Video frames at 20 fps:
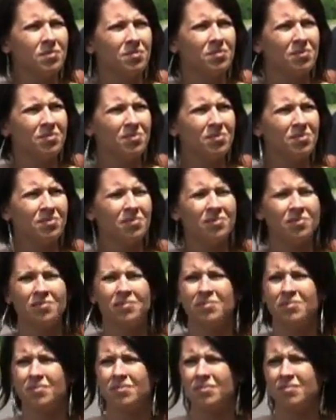
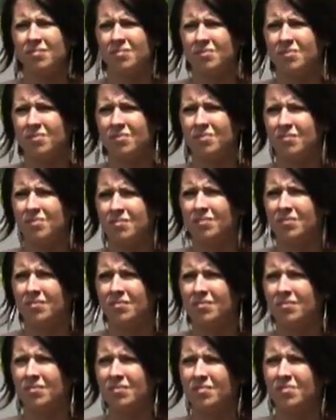
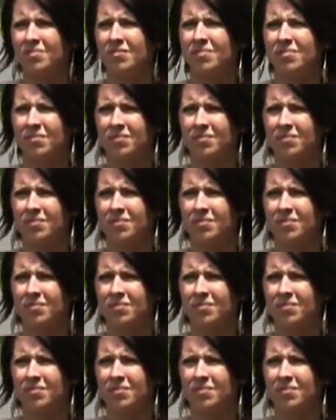(silent)